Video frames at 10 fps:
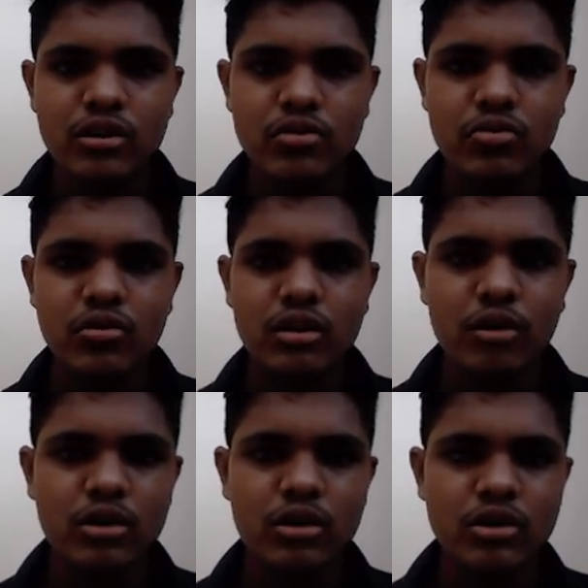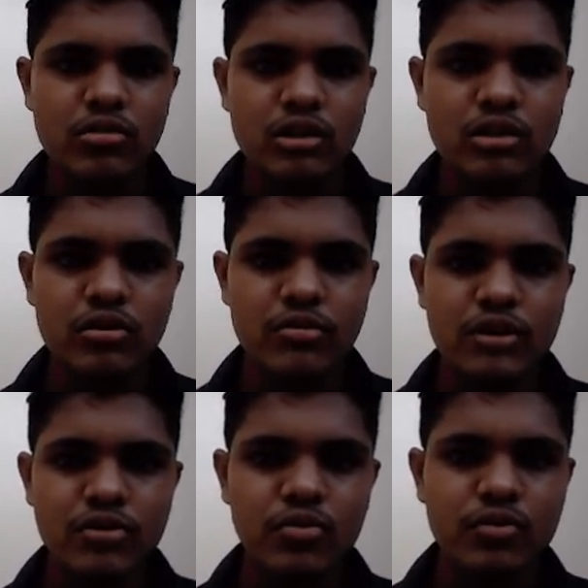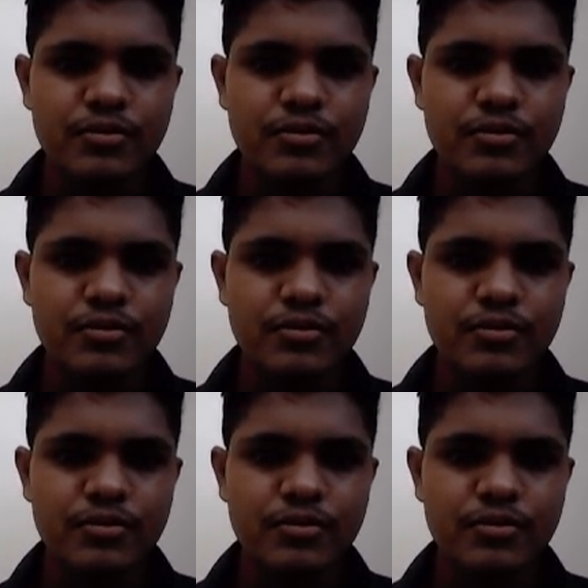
True or false? So this will be true.